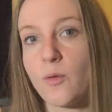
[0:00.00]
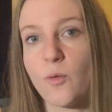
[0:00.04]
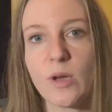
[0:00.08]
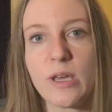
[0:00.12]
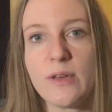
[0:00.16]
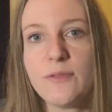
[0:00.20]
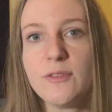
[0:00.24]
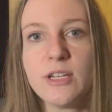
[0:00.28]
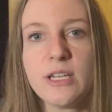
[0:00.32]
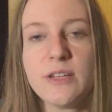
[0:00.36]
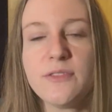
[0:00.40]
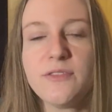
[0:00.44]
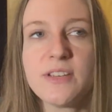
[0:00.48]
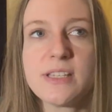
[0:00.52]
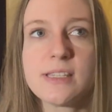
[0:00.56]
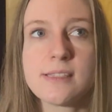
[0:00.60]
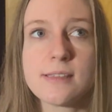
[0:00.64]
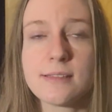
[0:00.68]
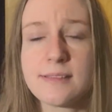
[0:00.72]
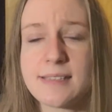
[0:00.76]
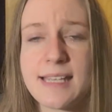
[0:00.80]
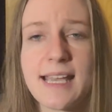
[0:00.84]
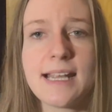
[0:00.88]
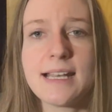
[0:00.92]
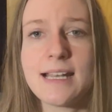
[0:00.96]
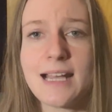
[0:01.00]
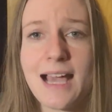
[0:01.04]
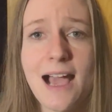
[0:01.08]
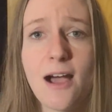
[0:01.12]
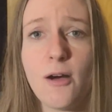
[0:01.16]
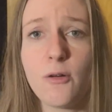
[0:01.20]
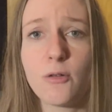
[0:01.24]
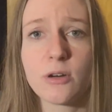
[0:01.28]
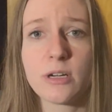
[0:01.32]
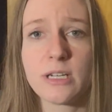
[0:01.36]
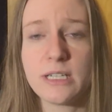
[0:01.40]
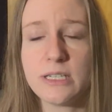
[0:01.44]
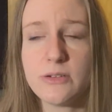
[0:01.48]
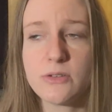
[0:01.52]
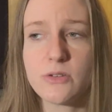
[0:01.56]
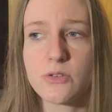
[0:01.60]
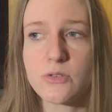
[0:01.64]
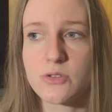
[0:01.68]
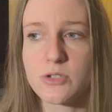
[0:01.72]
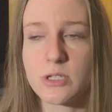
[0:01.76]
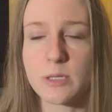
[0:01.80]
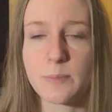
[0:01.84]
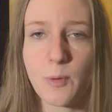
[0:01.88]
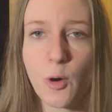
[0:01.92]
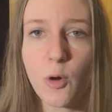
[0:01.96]
Even if it's a 10-hour
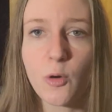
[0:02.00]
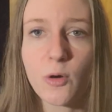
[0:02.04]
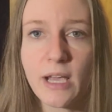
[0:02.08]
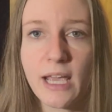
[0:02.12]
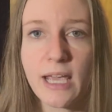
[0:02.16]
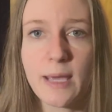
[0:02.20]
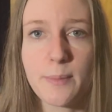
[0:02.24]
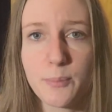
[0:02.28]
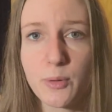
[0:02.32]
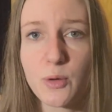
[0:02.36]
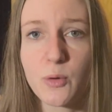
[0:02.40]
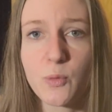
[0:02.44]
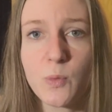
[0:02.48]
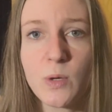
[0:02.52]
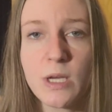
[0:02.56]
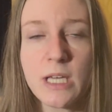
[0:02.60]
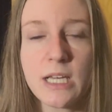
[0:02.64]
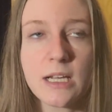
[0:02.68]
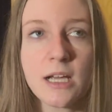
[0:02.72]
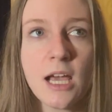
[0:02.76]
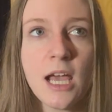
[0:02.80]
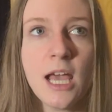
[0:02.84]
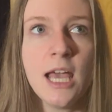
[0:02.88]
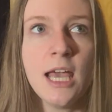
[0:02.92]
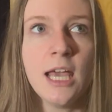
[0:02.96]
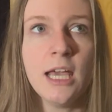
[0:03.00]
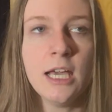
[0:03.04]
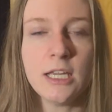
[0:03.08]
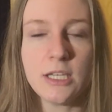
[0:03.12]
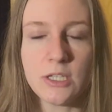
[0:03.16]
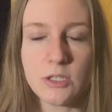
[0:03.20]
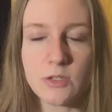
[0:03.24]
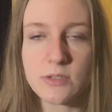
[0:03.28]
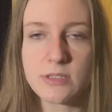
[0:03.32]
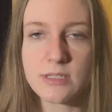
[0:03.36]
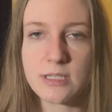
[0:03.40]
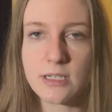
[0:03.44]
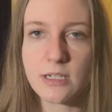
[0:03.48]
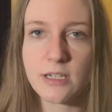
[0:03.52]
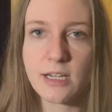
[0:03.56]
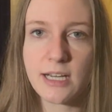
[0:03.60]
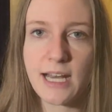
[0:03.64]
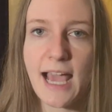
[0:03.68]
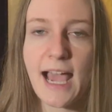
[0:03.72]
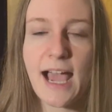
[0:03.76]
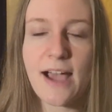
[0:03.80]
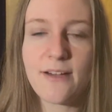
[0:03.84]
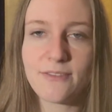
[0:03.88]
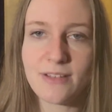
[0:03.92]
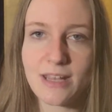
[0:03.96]
internship, okay, per week, you're still gonna
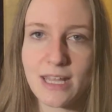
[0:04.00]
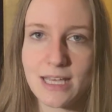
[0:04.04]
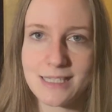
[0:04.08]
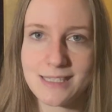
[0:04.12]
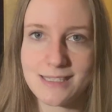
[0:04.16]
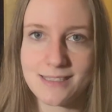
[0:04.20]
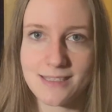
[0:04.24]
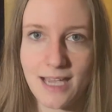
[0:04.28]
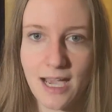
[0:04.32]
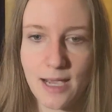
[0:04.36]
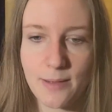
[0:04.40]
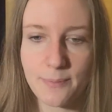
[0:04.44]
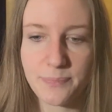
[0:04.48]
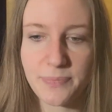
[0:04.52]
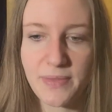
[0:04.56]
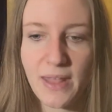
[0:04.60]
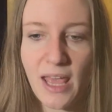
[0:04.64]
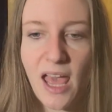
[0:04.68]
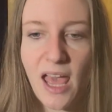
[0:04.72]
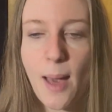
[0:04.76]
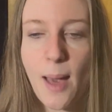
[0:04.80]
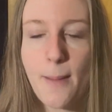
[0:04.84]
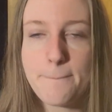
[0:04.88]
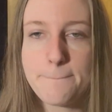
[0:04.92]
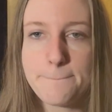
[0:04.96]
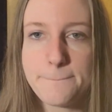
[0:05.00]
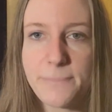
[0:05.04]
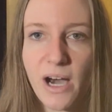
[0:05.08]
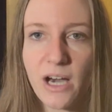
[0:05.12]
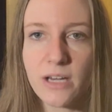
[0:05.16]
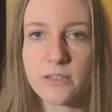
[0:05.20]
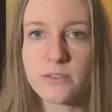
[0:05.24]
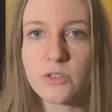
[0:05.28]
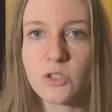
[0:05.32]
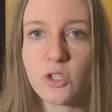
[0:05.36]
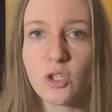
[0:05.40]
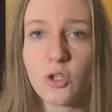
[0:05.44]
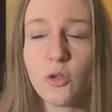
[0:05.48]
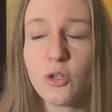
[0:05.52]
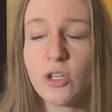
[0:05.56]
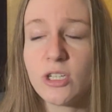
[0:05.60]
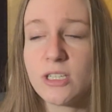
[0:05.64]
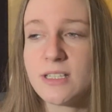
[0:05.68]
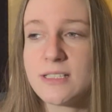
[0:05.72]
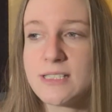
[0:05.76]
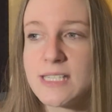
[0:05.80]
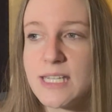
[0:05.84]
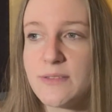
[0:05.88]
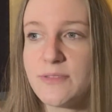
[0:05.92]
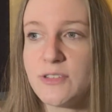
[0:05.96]
have less time, but you're
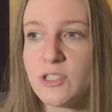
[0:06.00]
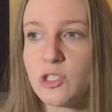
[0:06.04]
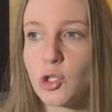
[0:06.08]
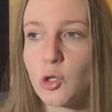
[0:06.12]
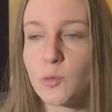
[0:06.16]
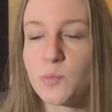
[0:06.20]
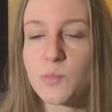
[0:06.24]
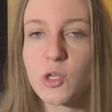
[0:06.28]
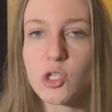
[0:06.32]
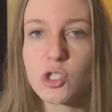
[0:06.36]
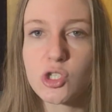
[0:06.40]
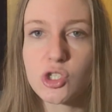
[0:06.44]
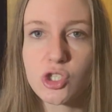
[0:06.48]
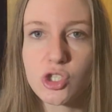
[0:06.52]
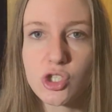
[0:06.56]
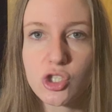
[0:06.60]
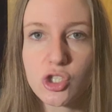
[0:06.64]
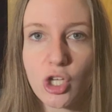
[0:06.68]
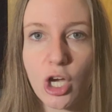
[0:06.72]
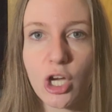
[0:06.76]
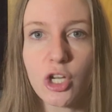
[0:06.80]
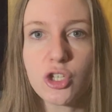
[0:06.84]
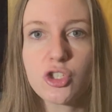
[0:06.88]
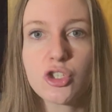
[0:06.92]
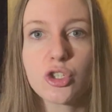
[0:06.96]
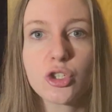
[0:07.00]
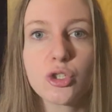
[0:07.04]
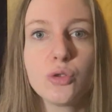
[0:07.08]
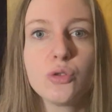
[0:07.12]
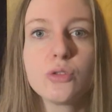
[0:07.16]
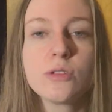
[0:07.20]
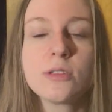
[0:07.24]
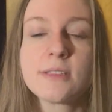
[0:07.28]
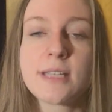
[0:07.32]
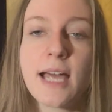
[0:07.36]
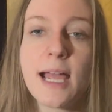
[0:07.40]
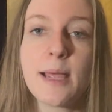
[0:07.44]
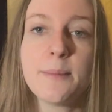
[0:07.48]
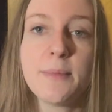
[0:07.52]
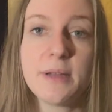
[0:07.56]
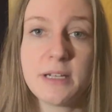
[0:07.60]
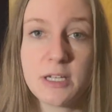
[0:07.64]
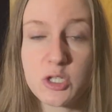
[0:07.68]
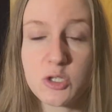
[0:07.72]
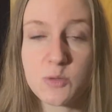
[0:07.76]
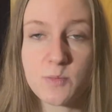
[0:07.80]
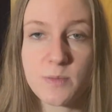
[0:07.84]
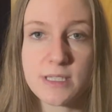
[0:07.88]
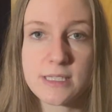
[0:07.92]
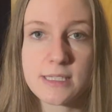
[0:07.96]
gonna develop such good time
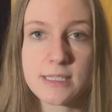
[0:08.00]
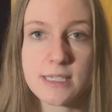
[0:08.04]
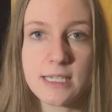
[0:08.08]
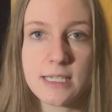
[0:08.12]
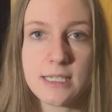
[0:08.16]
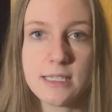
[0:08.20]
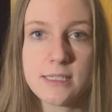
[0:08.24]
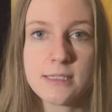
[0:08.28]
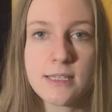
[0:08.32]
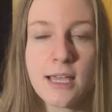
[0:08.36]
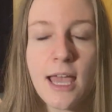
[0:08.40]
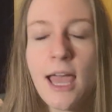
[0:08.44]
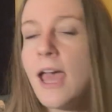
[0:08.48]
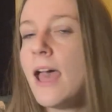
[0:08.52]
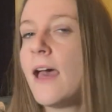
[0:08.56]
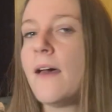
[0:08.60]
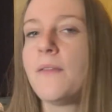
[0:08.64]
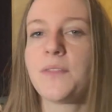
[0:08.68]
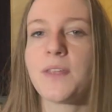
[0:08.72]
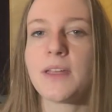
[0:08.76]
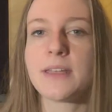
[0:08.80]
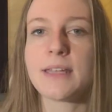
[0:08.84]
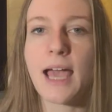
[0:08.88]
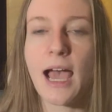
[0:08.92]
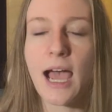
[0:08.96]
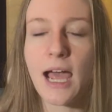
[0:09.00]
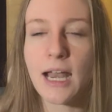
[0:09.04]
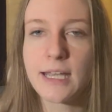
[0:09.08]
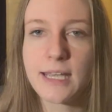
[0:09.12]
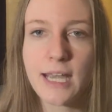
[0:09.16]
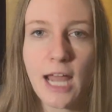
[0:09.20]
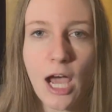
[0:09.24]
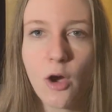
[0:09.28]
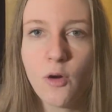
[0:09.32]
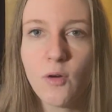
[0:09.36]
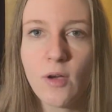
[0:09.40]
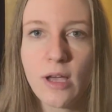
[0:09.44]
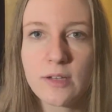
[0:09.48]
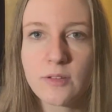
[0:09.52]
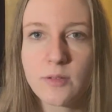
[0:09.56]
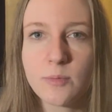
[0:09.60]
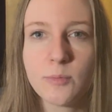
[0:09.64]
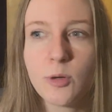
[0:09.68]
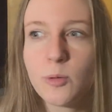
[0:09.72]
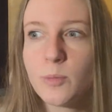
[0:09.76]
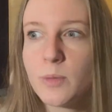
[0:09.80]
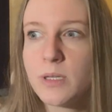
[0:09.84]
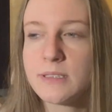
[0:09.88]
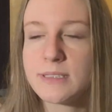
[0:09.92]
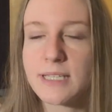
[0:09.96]
management skills that now at the
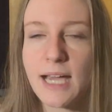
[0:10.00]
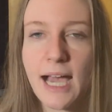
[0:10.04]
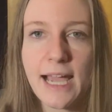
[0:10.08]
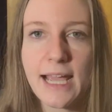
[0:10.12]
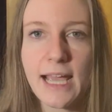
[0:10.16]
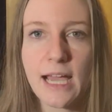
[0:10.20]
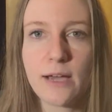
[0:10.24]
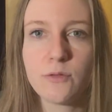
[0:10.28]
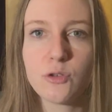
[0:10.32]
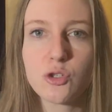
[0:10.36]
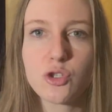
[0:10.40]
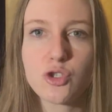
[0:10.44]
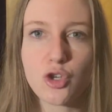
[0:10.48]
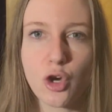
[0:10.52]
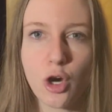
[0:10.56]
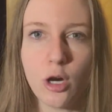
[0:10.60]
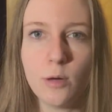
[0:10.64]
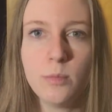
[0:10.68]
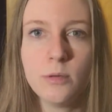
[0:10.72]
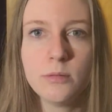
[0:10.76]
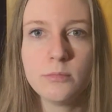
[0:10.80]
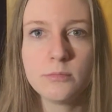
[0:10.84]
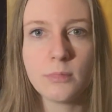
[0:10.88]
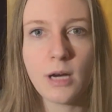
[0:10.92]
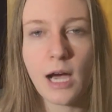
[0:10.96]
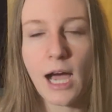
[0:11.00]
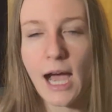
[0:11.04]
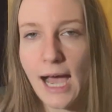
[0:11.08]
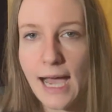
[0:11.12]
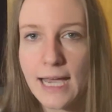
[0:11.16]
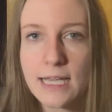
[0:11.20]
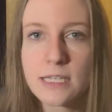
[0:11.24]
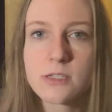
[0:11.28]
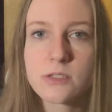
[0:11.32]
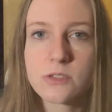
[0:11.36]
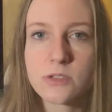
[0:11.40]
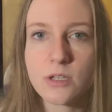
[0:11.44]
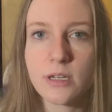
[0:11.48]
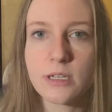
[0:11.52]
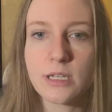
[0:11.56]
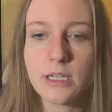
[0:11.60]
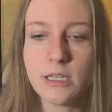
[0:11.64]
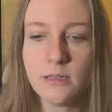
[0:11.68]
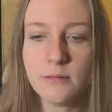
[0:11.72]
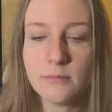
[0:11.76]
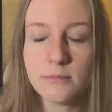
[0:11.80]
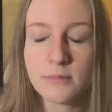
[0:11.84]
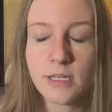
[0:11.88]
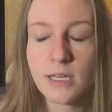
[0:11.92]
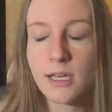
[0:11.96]
moment I have a job, I
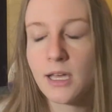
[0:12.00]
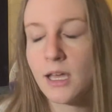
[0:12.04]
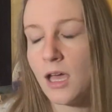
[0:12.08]
study,